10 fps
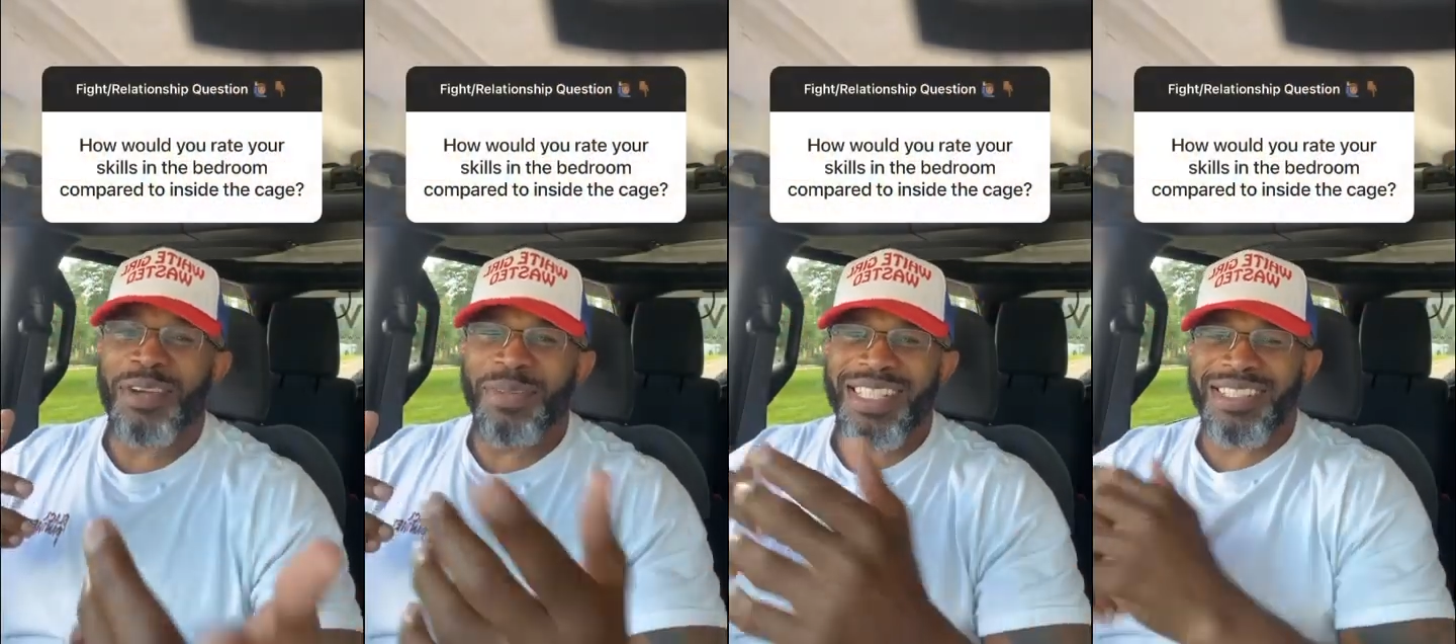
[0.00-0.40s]

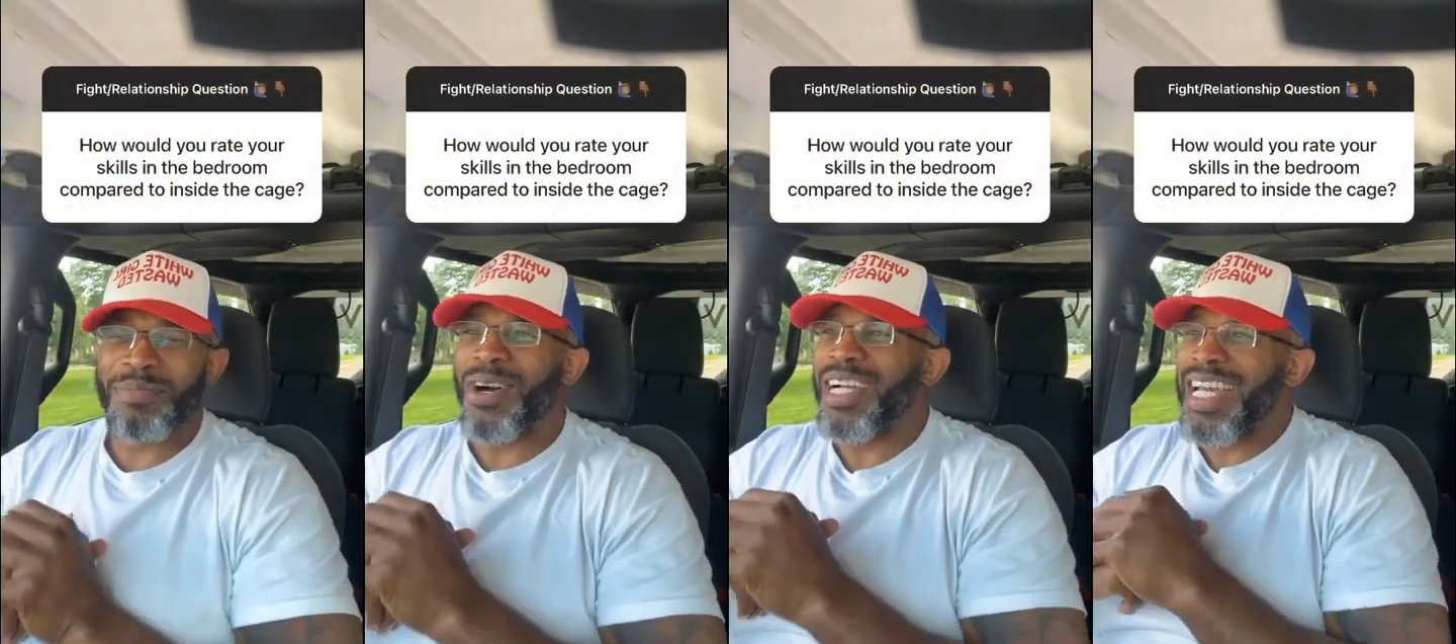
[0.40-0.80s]
to be a
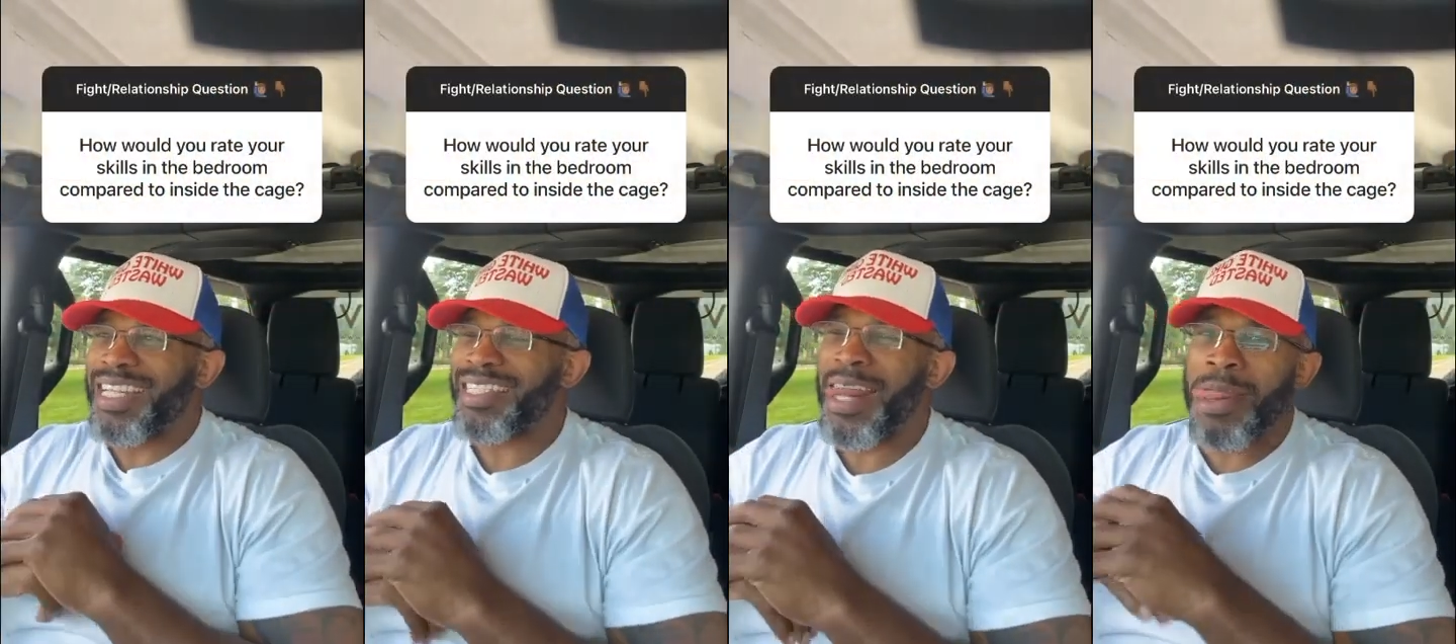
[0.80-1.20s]
smart
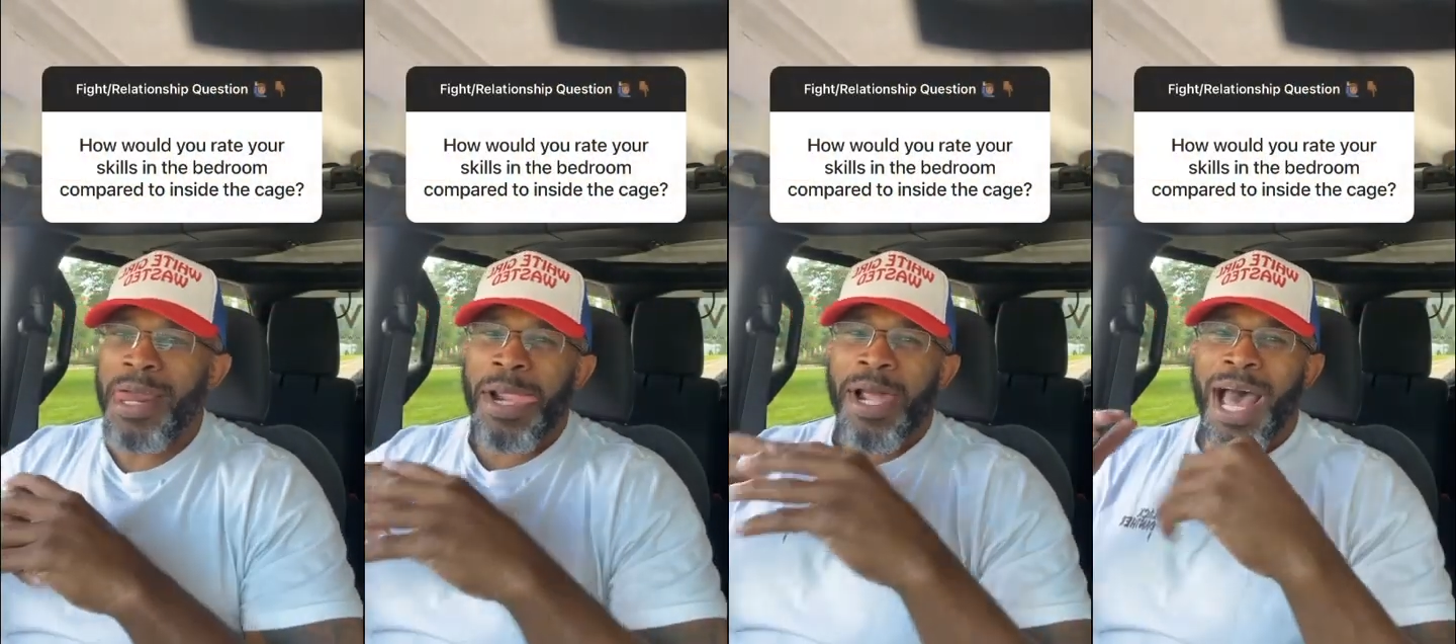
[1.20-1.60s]
ass.
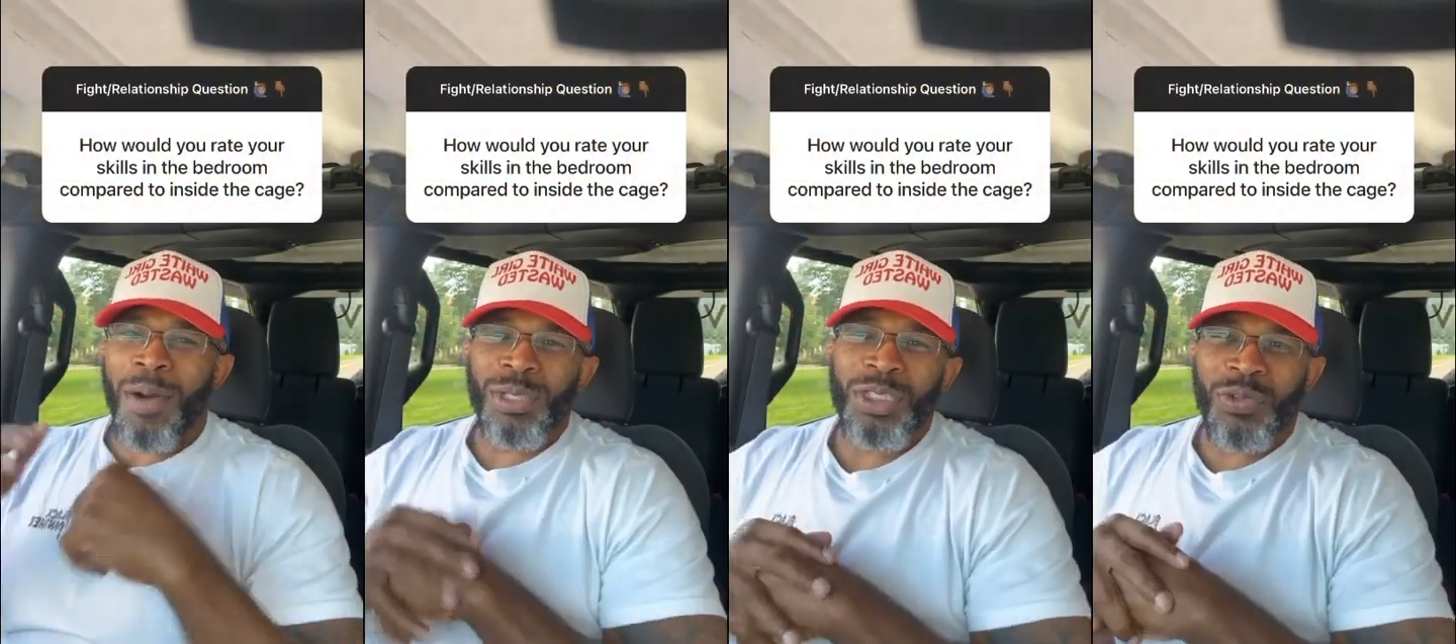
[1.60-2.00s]

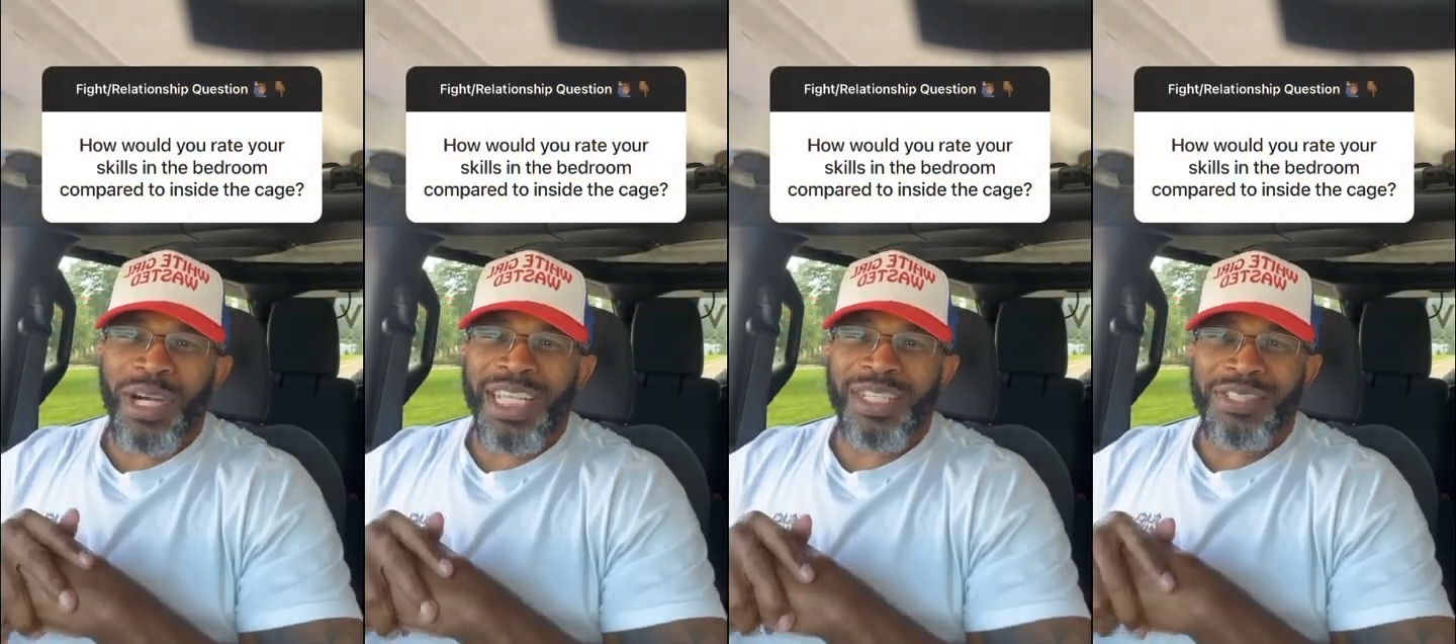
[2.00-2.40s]
How would you rate